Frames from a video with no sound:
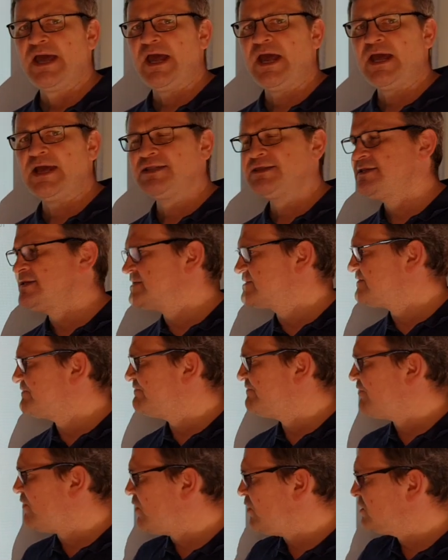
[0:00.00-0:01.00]
And this
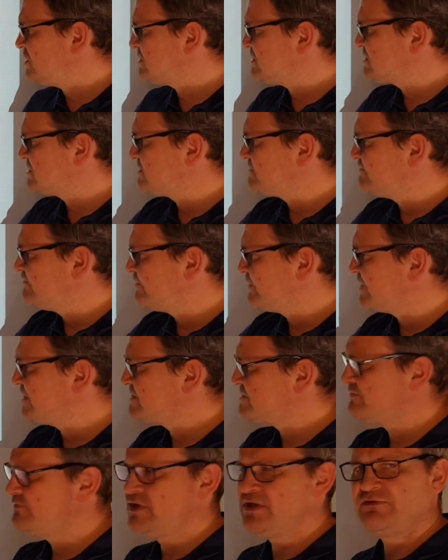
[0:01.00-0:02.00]
force,
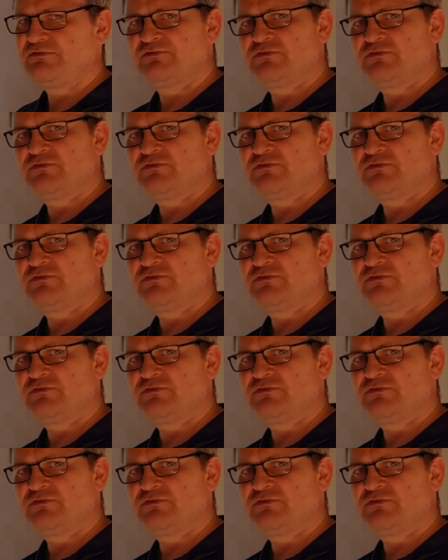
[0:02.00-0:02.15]
this wind